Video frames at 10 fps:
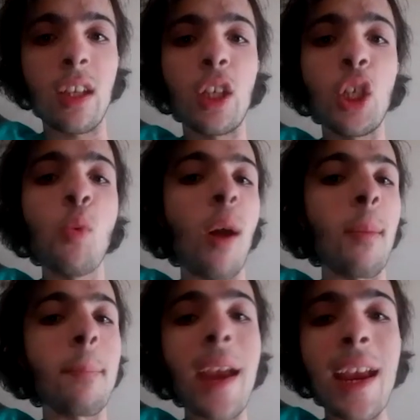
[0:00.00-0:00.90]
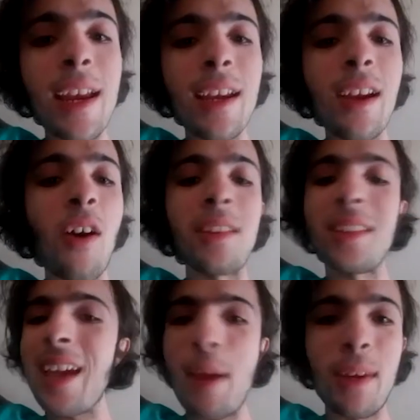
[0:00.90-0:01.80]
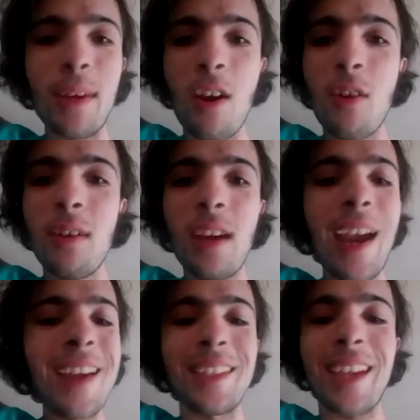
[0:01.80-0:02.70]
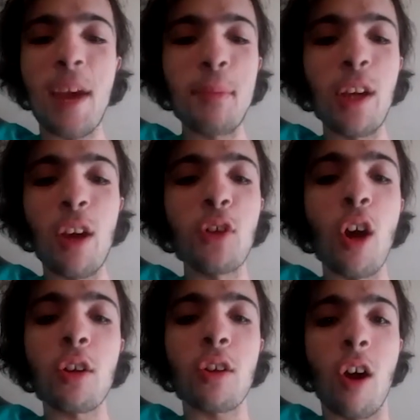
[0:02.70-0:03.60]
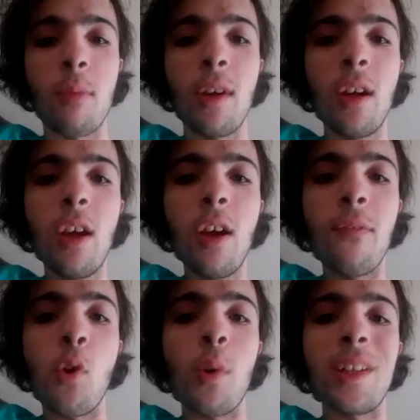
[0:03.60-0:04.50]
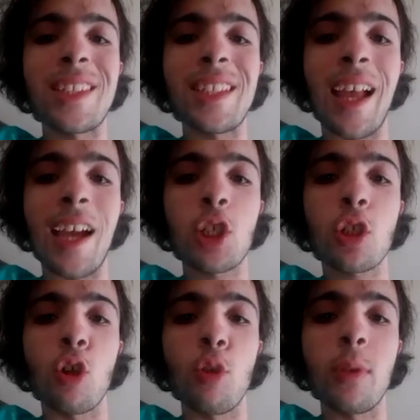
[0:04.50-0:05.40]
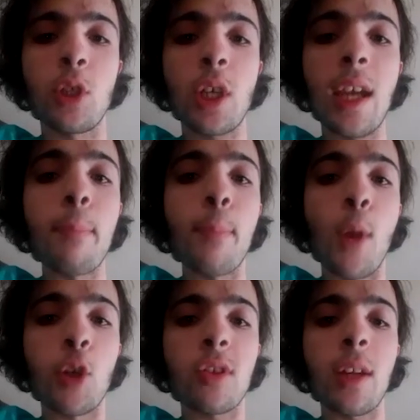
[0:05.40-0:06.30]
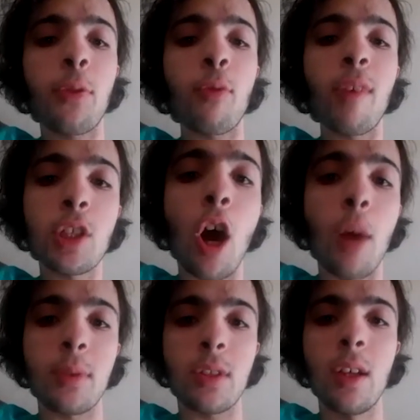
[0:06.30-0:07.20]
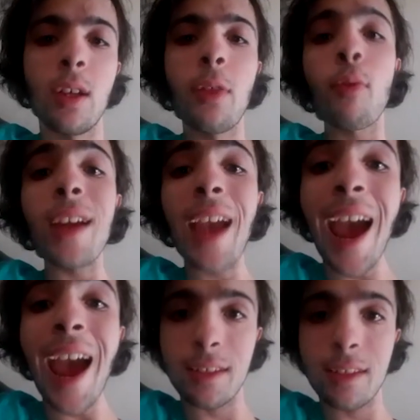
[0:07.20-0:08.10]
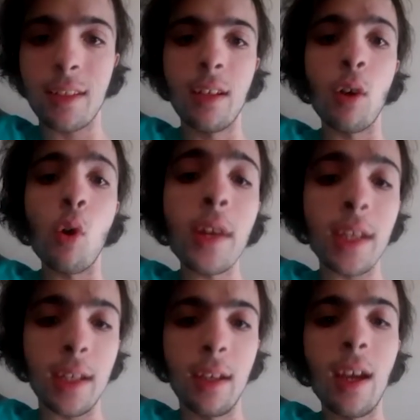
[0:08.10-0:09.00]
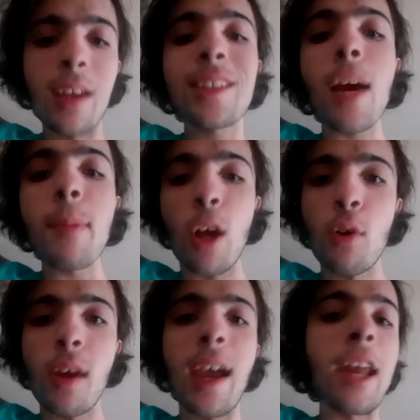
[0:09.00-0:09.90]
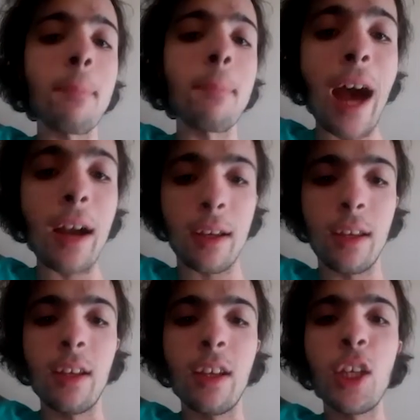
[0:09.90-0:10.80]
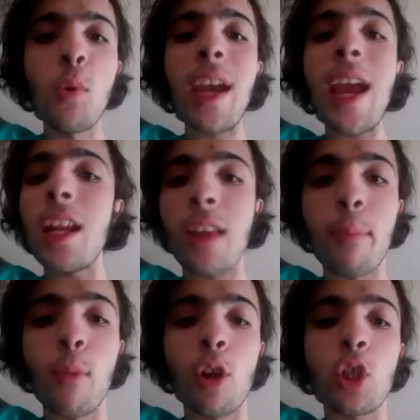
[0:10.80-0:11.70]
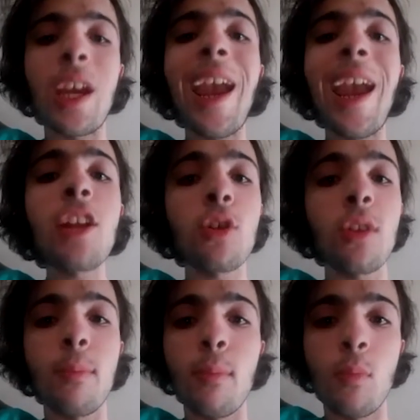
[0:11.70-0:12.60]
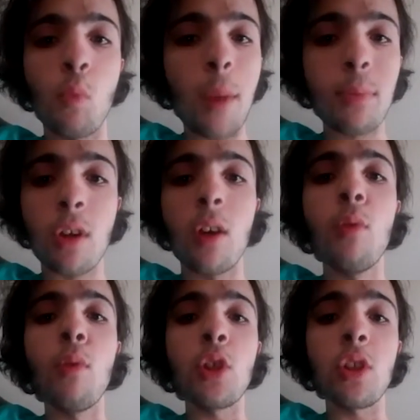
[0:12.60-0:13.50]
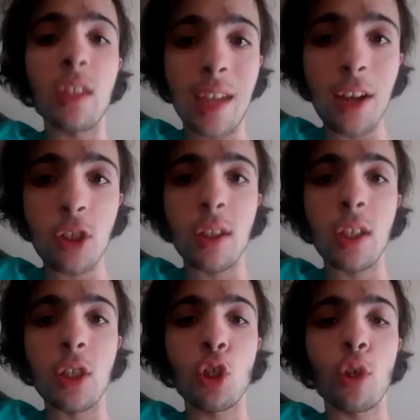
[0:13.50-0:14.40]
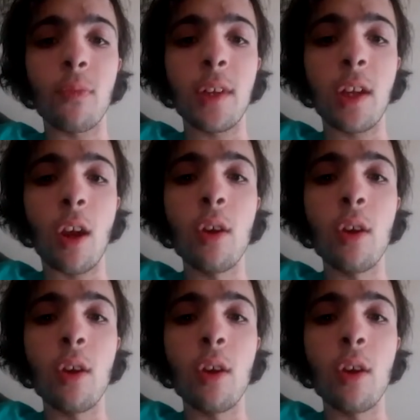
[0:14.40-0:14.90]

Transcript: You want me on Cameo, head to cameo.com/Cooper G. And merch, I said 3 tops, 3 hats, a hoodie, a stubby holder, and a mug. You want any of that merch, head to the website, which is attached in this YouTube video.